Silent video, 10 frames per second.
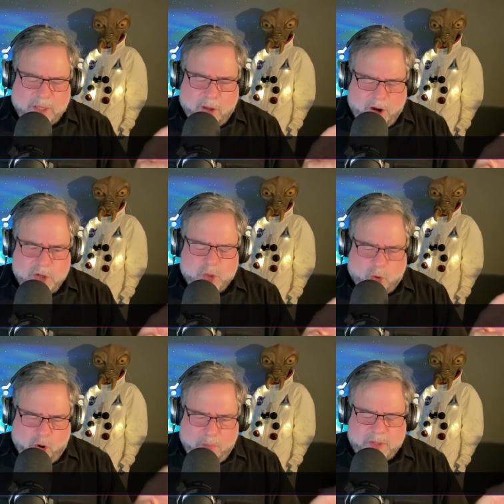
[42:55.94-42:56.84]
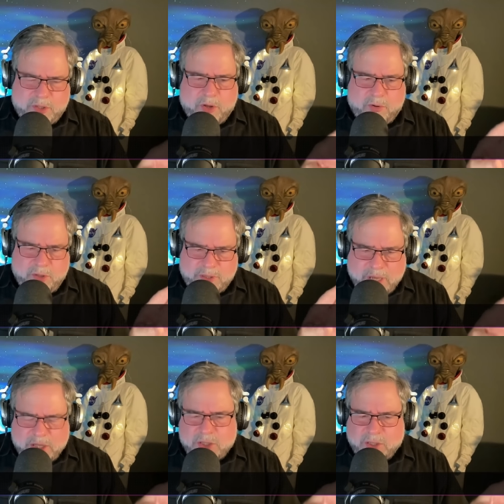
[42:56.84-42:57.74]
large orbits that are
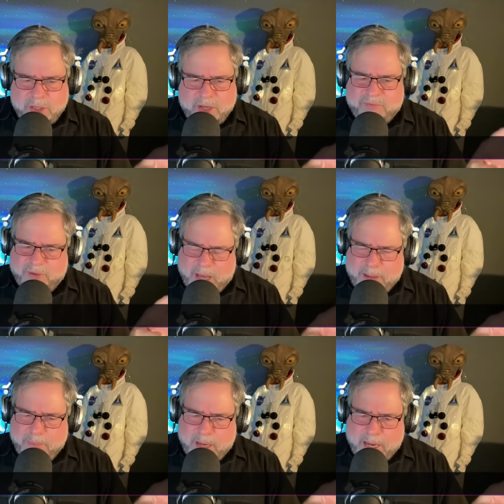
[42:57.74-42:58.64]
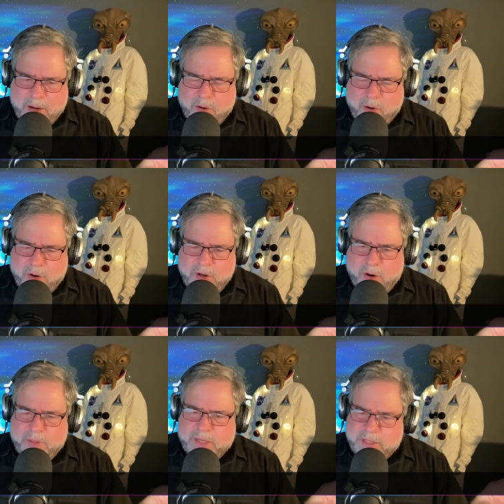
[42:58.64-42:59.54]
essentially a flyby, or
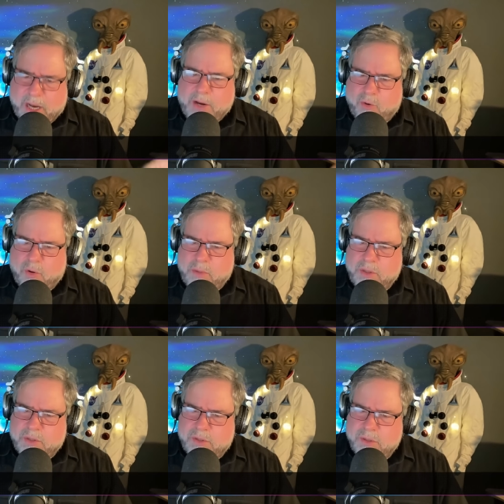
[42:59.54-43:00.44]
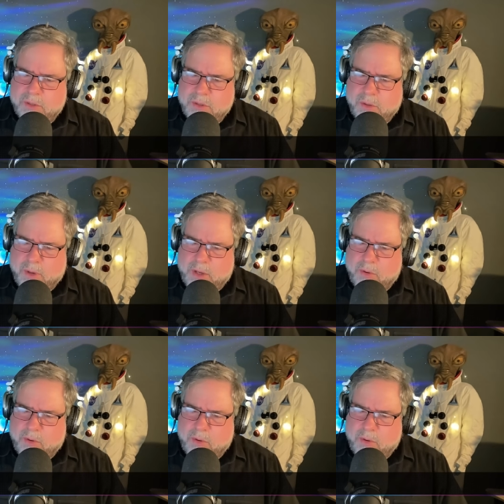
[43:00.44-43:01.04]
are they tight orbits around